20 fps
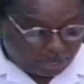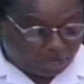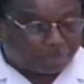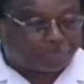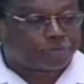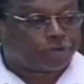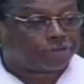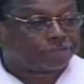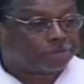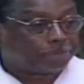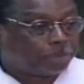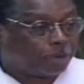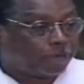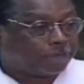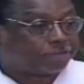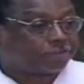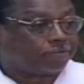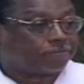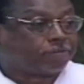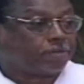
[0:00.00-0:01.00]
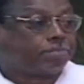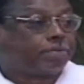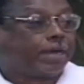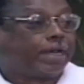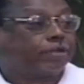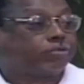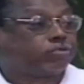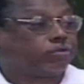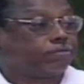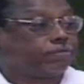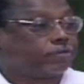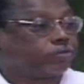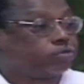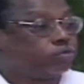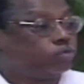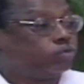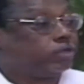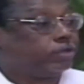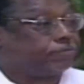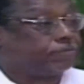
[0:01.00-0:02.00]
Of course, the points of departure of the
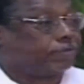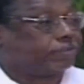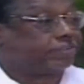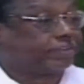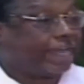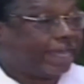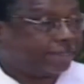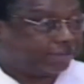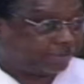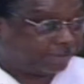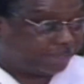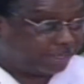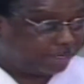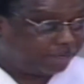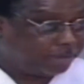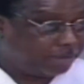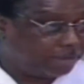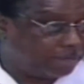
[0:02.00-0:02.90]
two differ slightly,